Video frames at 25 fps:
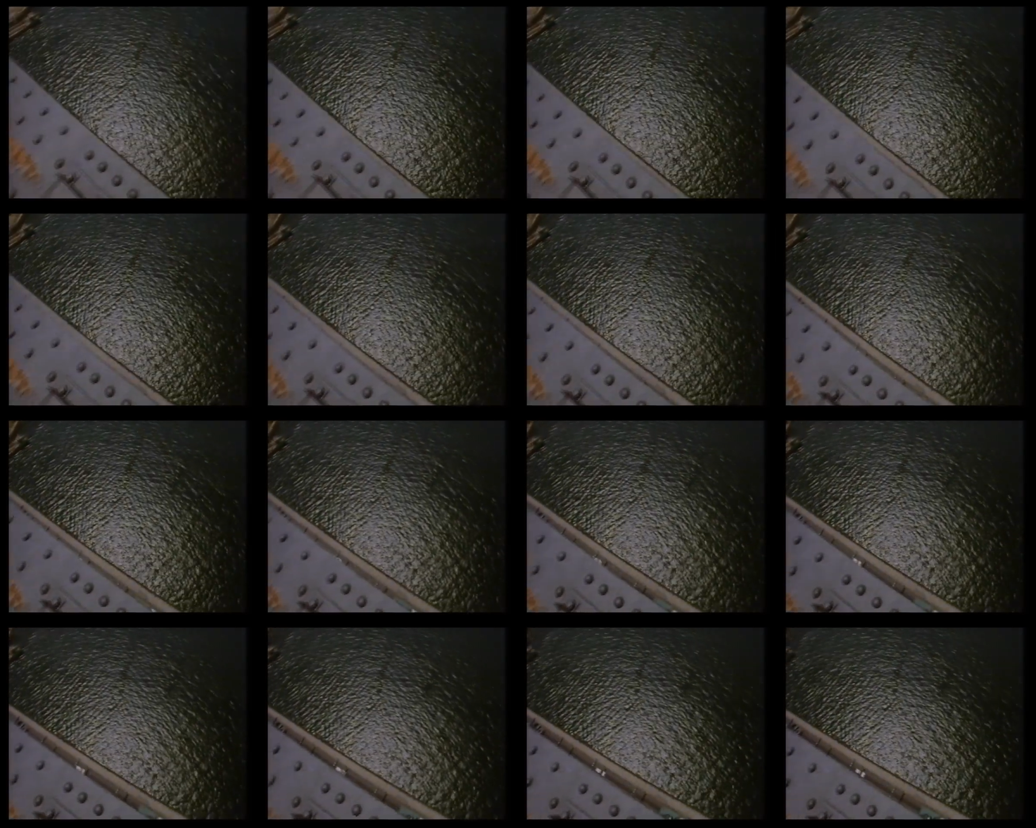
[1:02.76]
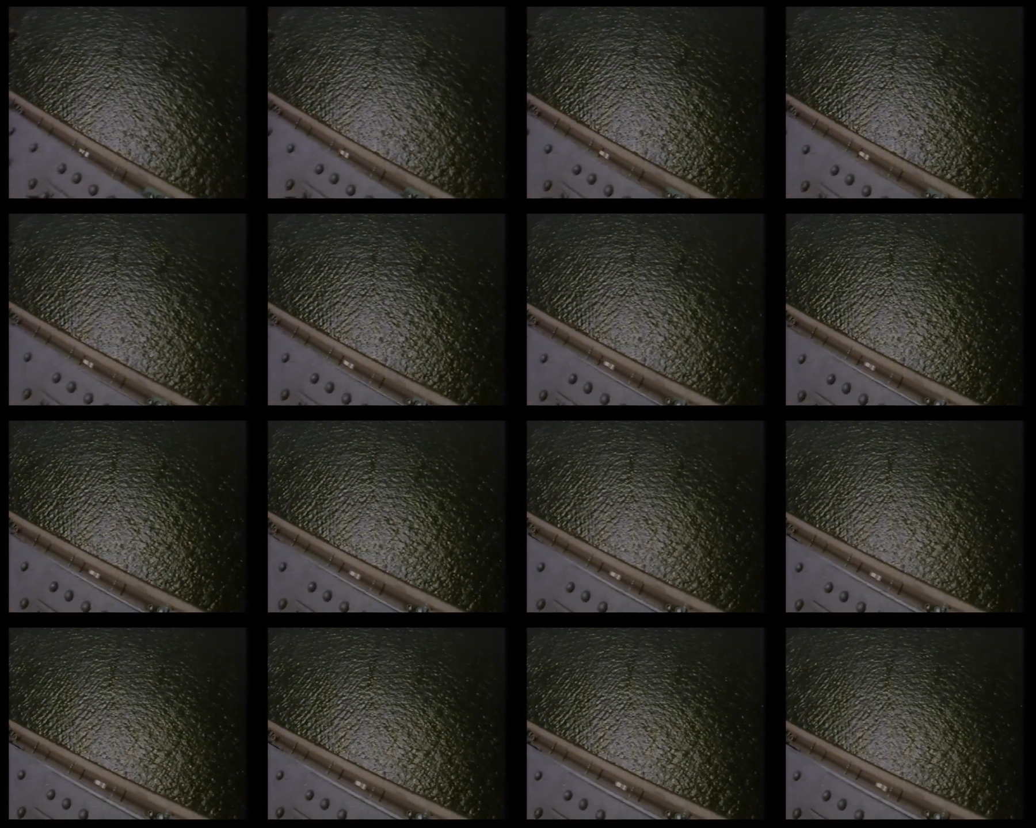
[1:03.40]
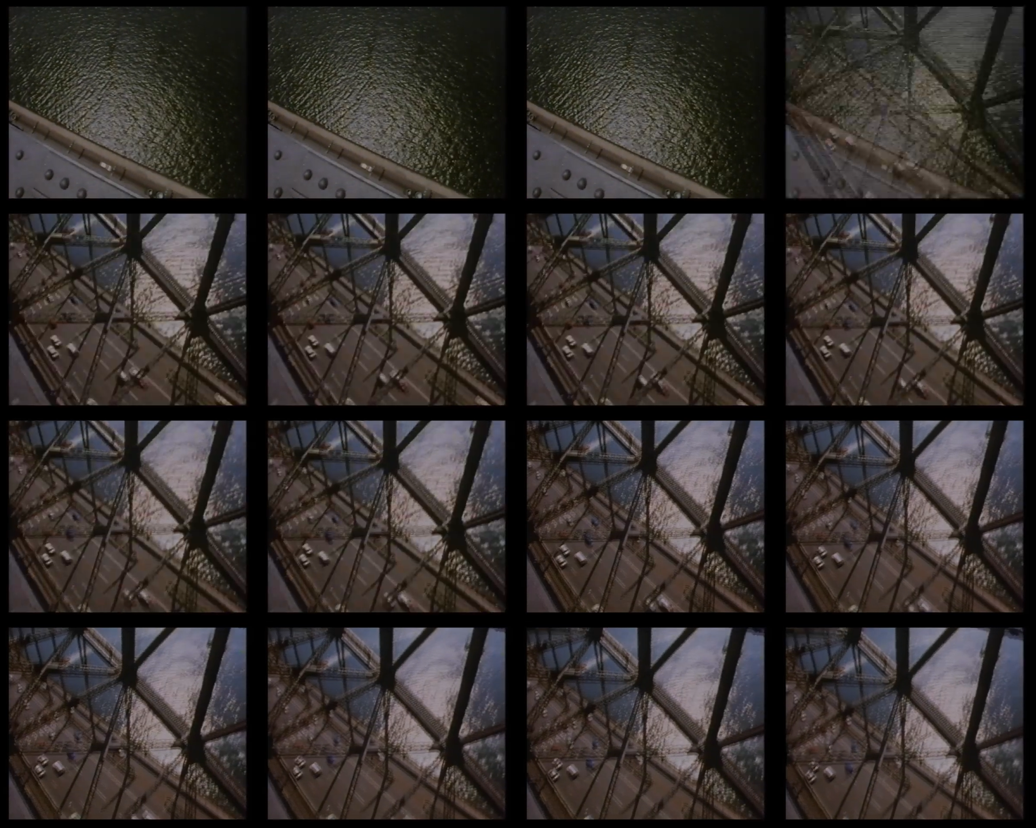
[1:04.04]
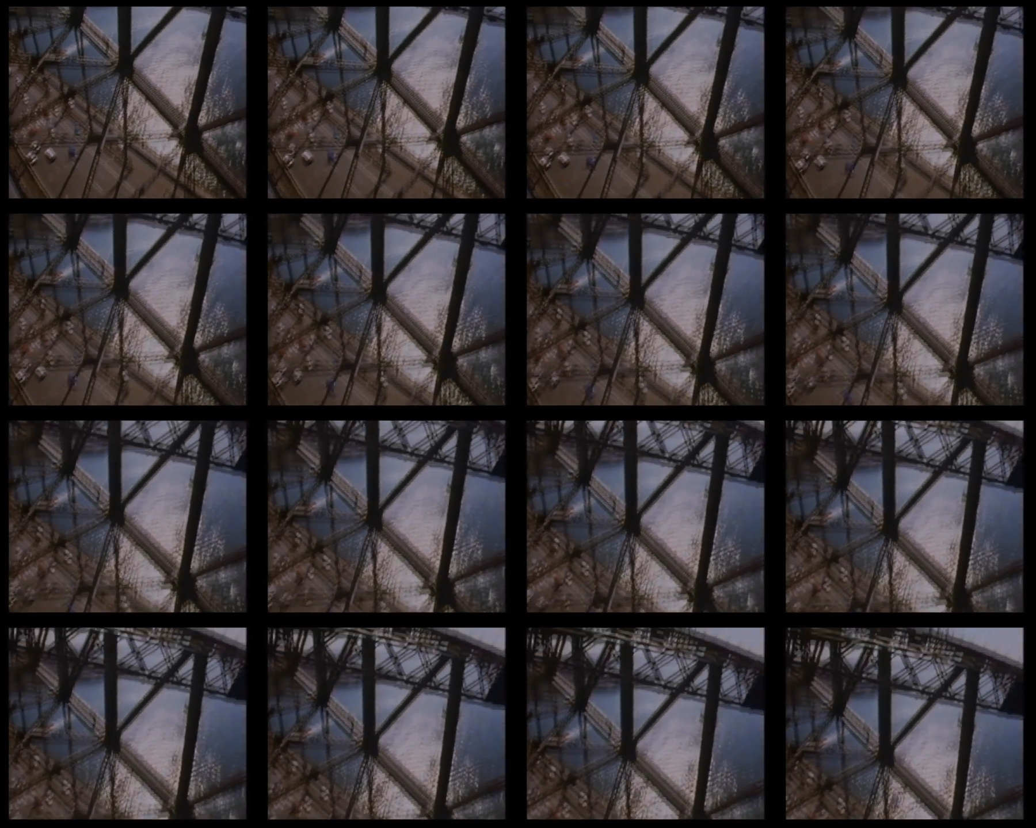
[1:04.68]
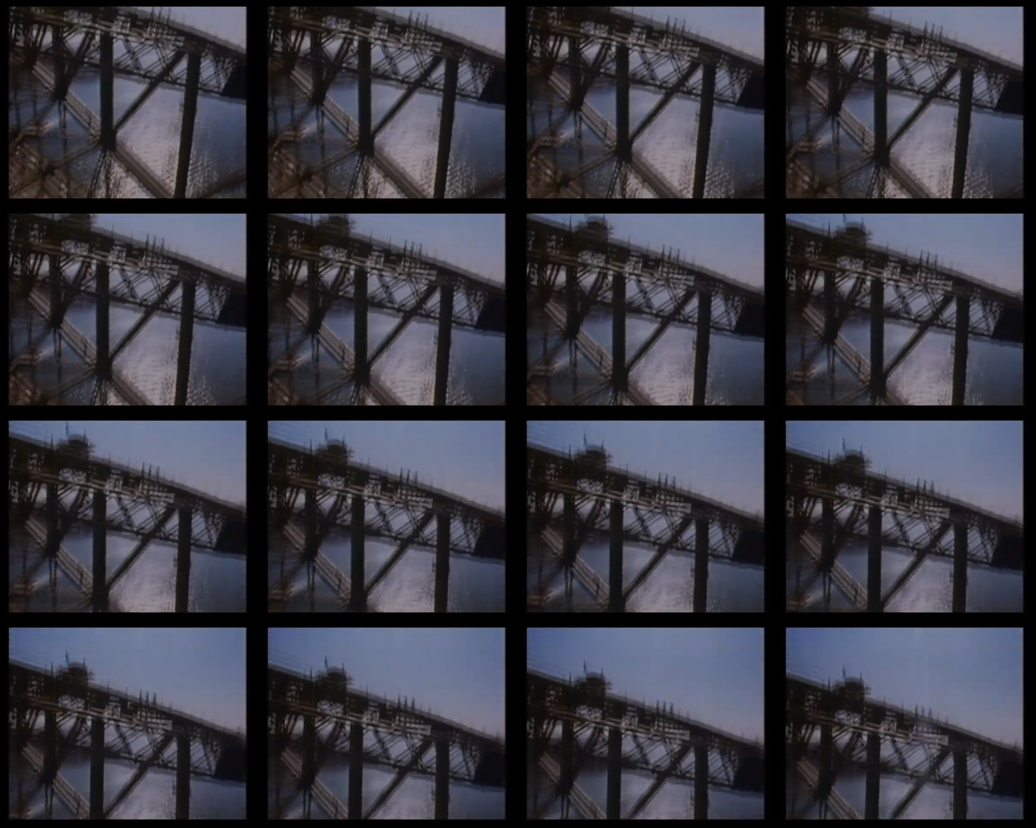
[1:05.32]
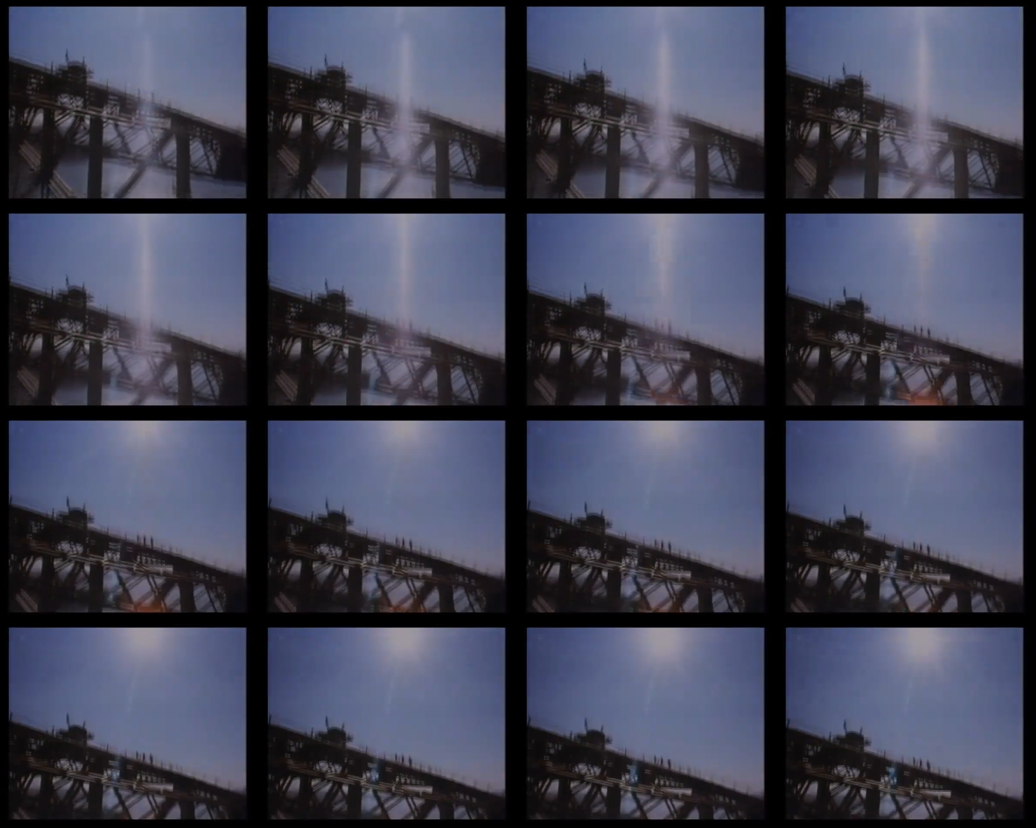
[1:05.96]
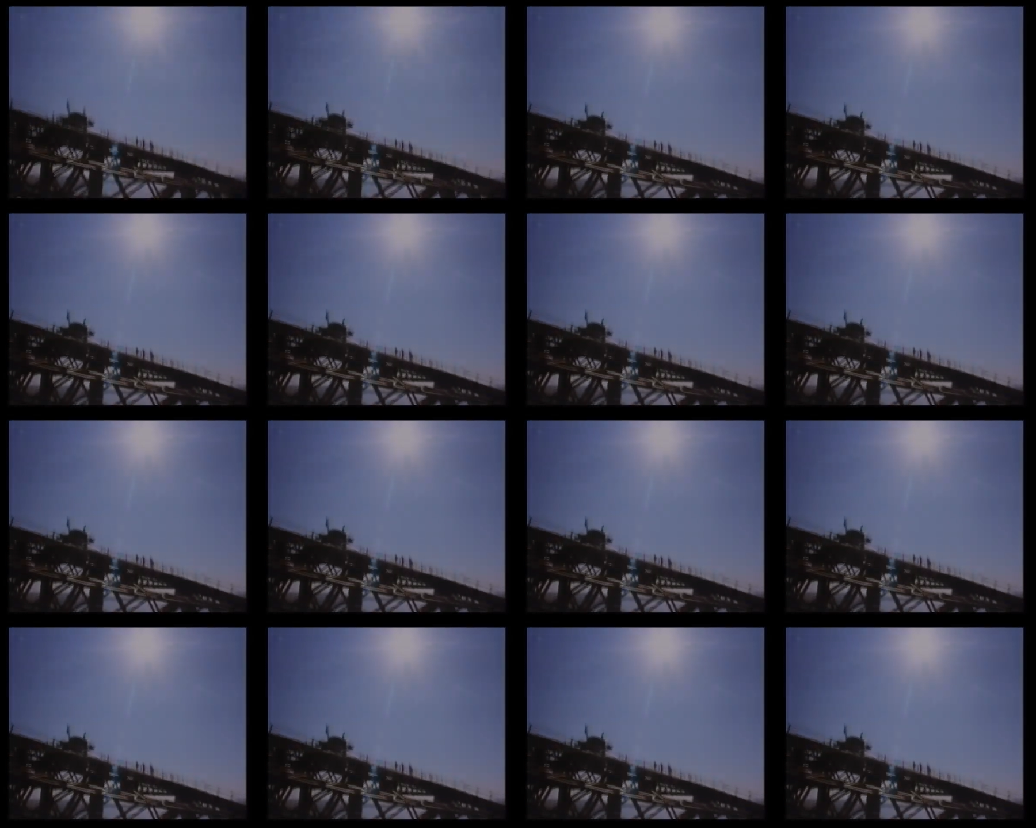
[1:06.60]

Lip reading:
[unreadable: no face in view]